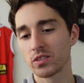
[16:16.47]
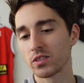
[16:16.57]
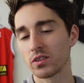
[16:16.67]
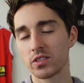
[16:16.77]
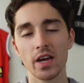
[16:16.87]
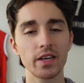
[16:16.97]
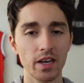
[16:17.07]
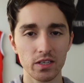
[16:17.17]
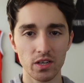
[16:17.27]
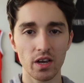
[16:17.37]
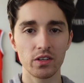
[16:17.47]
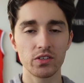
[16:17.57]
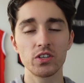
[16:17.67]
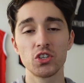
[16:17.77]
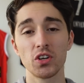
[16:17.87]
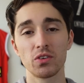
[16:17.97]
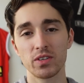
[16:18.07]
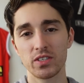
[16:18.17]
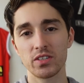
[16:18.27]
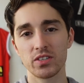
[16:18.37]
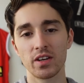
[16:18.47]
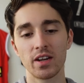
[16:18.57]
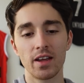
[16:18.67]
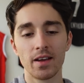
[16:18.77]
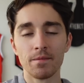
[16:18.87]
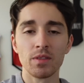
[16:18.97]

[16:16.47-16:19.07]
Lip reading: So take care, Saners. Enjoy the rest of your Sunday.